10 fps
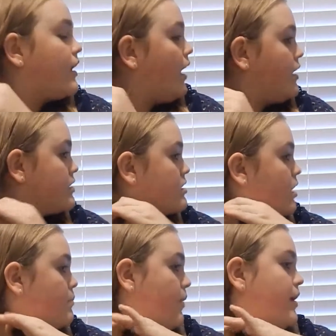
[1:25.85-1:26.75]
and I
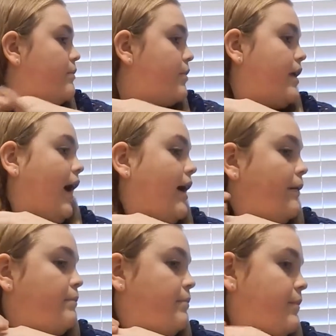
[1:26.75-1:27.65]
start braiding pretty high
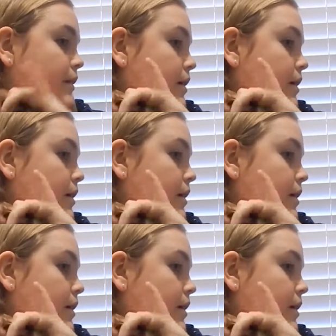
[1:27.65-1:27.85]
up.